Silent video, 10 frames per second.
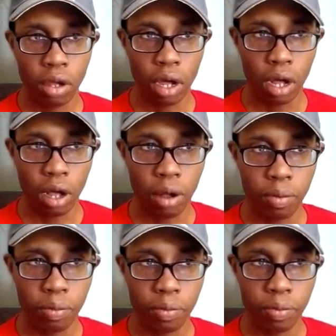
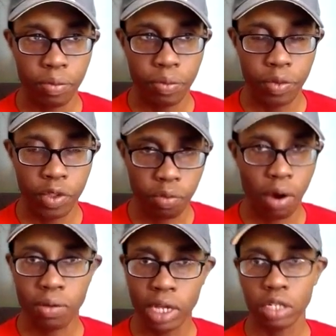um, there's a
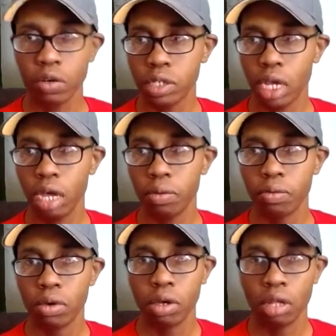problem that shows
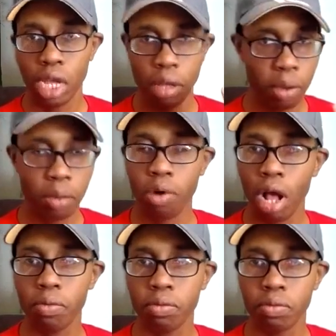up, like a big
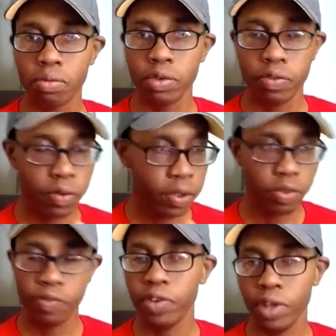problem, you
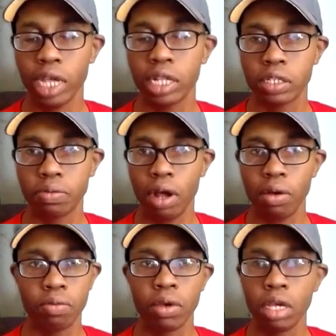feel like it's a
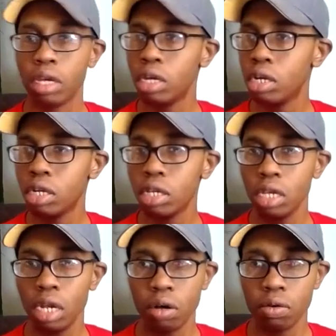problem.
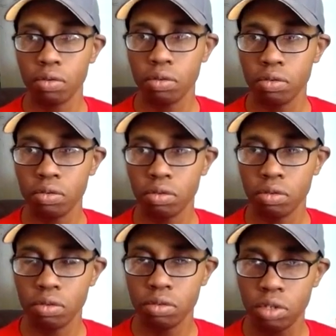You know,
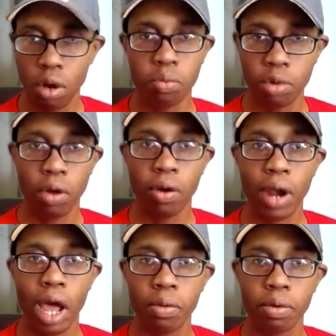don't
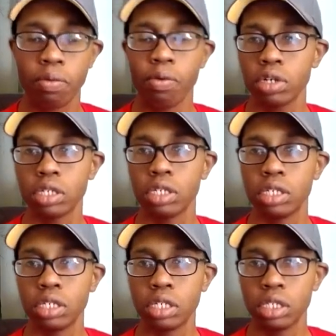blow it out of
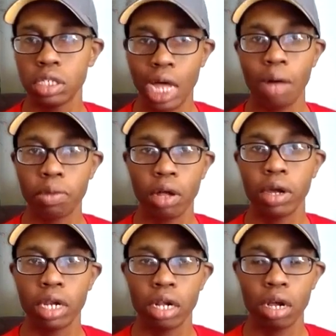proportion. Stop
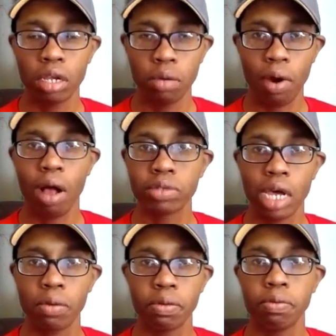blowing your problems
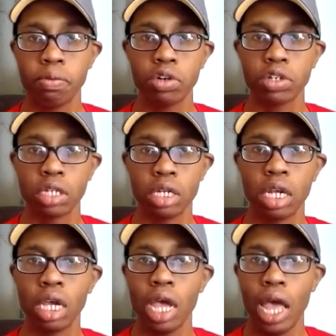out of
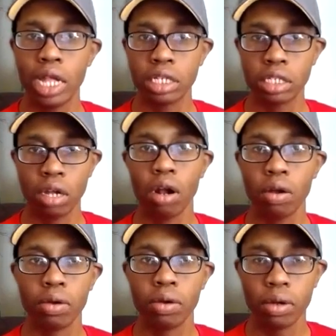proportion and
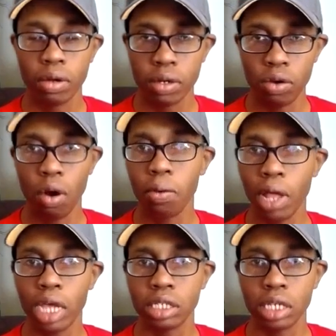start
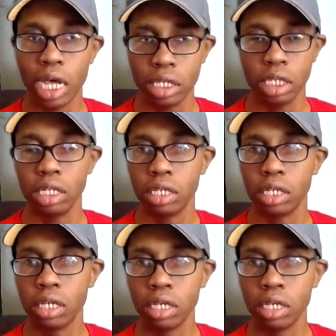normalizing. As in,